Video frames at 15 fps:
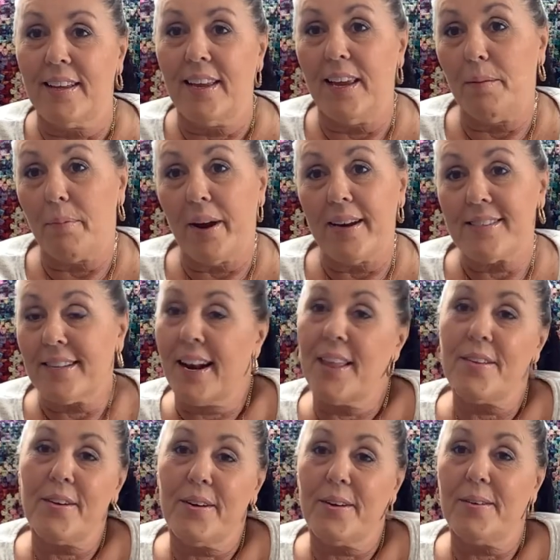he breaks it, I
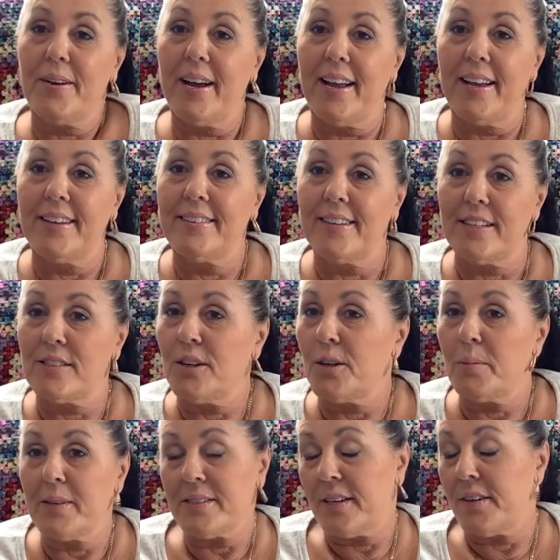throw it away. I told
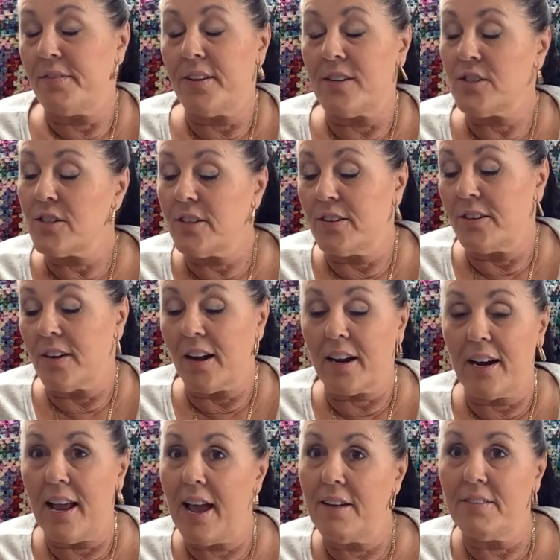him, I said, eventually you're not
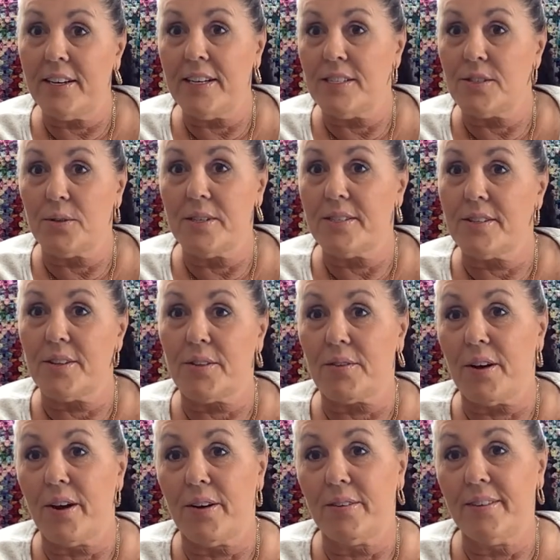going to have any toys to
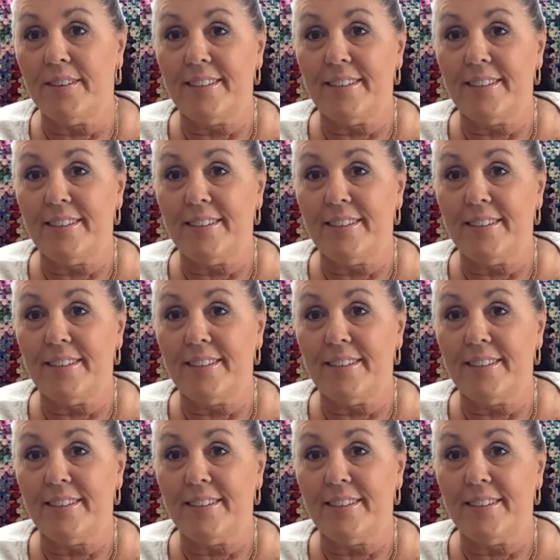throw.